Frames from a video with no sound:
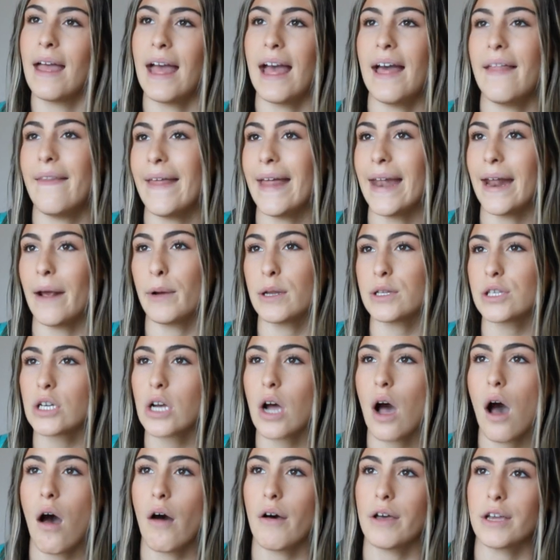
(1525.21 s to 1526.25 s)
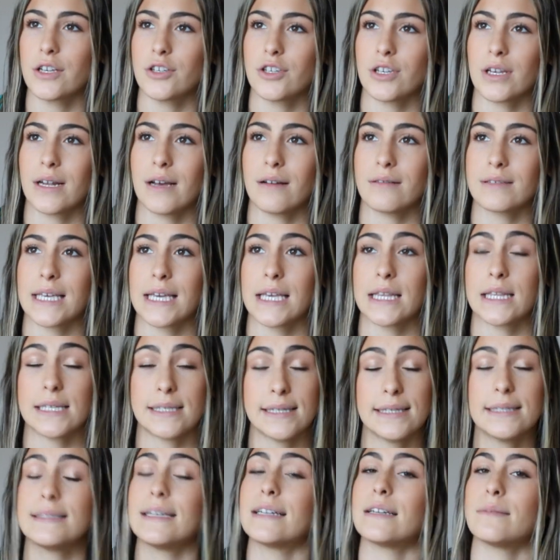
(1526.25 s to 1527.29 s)
And then I went to college and I was like,
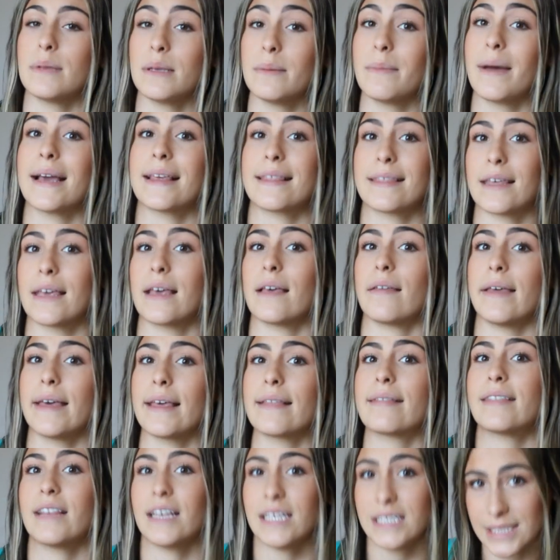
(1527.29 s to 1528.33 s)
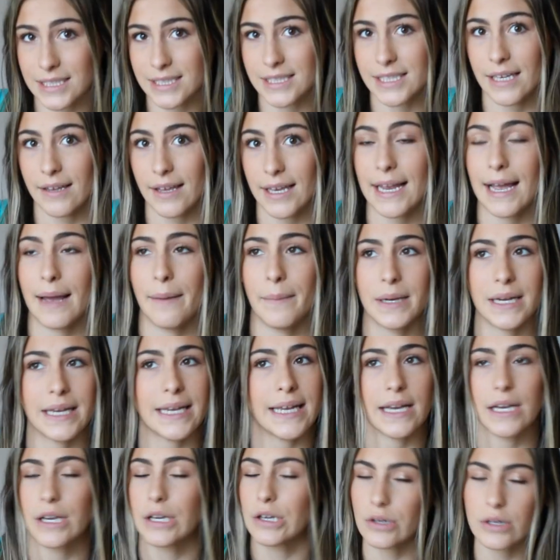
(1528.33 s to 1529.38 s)
this is going to be my thing. Like, this is it. Like, I'm going to
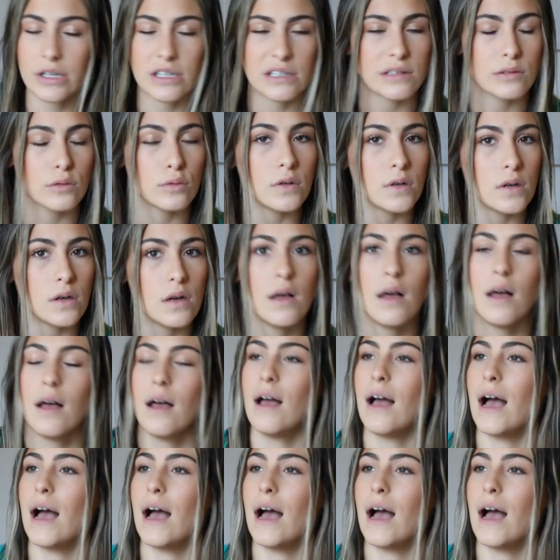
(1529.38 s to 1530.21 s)
get good at school.